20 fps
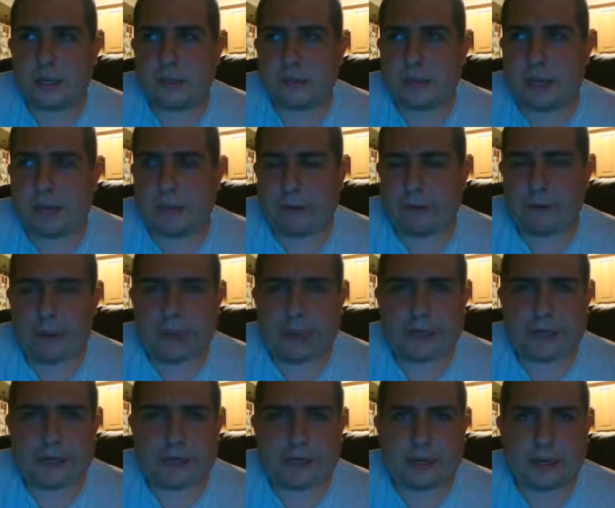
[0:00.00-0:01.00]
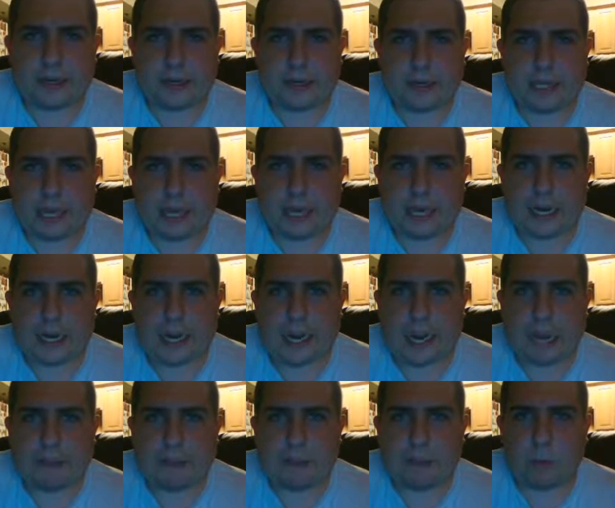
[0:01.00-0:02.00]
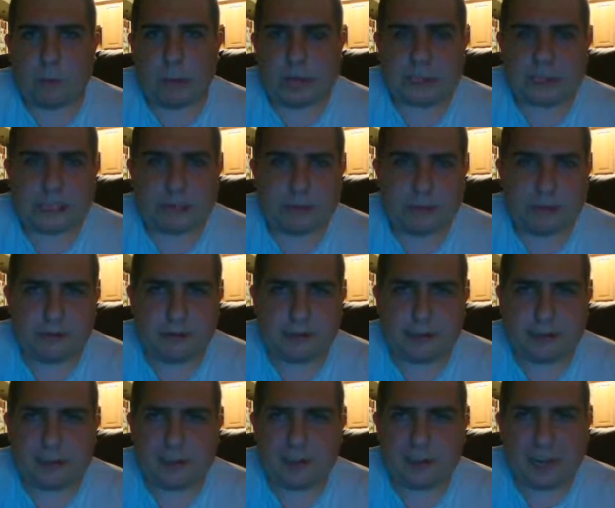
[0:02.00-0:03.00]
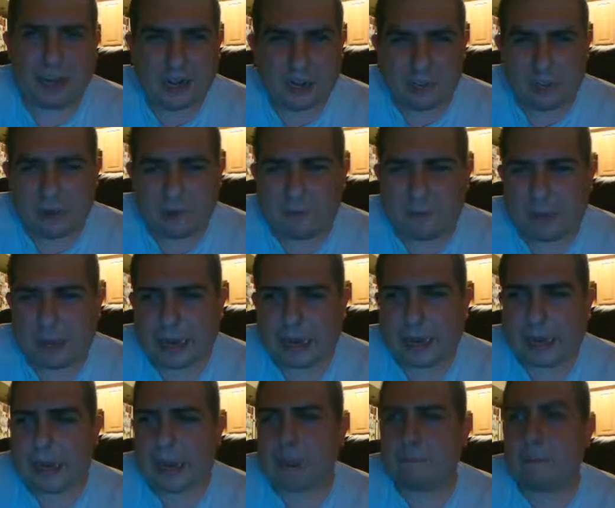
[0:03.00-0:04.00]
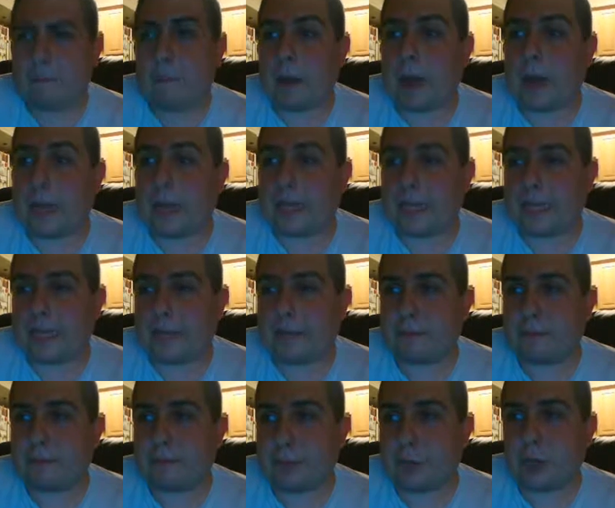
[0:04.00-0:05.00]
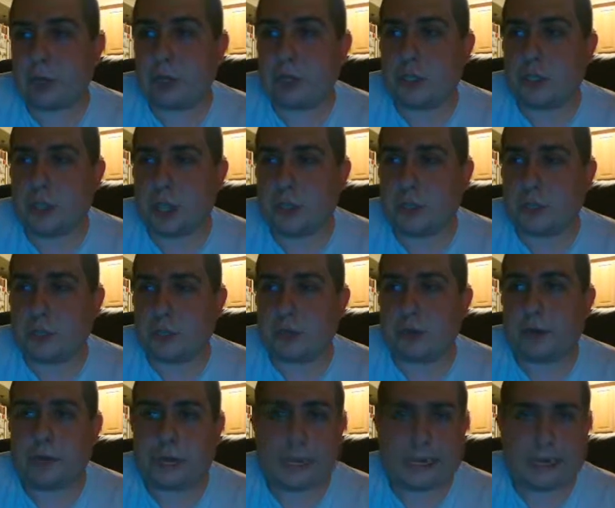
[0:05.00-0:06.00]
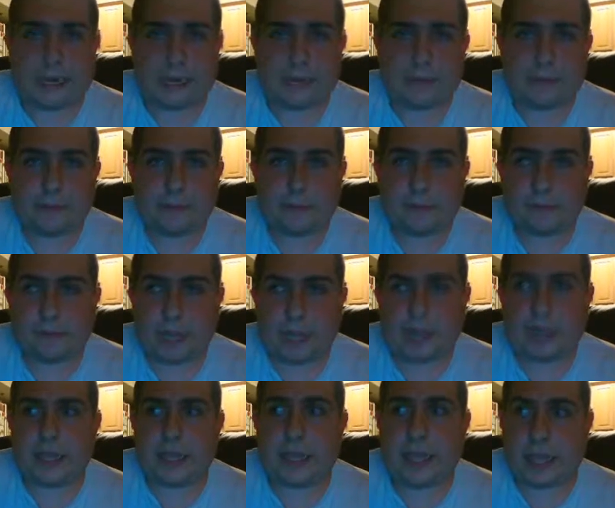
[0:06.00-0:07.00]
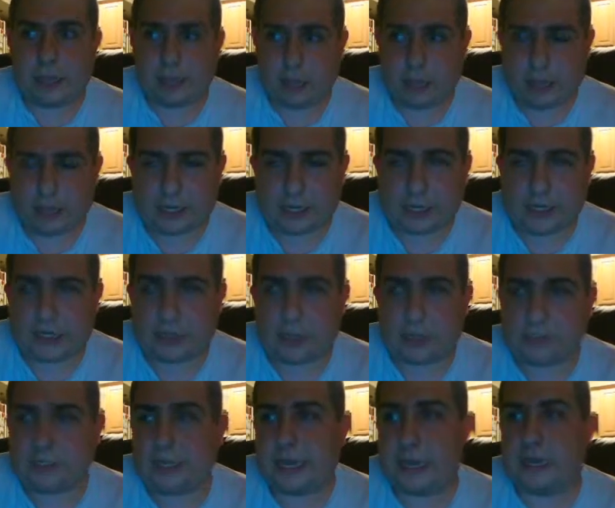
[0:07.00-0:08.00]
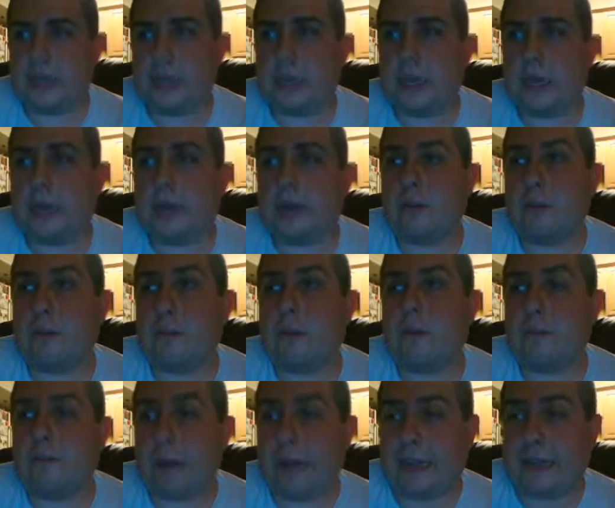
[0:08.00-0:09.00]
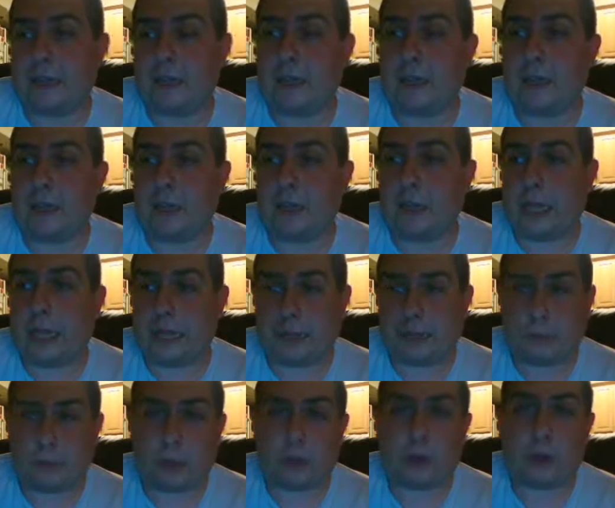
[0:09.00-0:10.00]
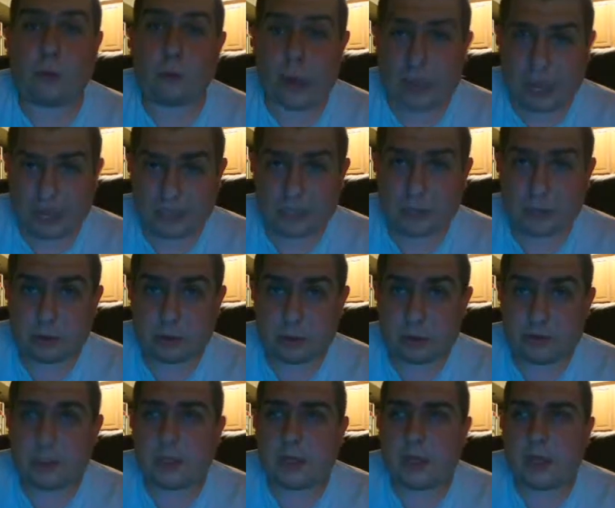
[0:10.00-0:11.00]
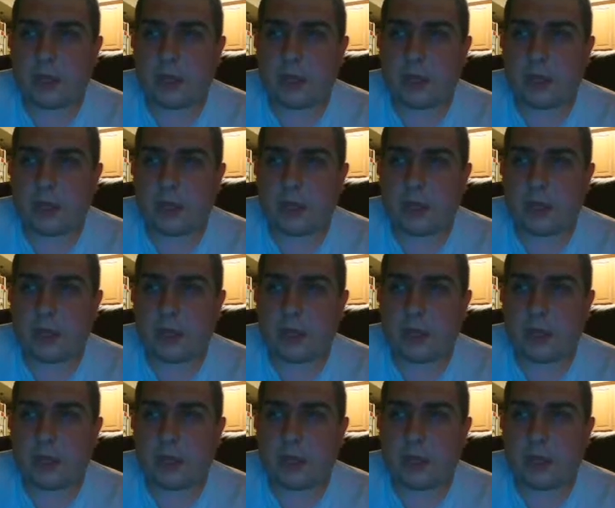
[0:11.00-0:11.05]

being reminded that I'm watching a movie. You know, I, I think good jokes are needed, and they had a lot of good jokes. They had a lot. In fact, a lot of them are great jokes,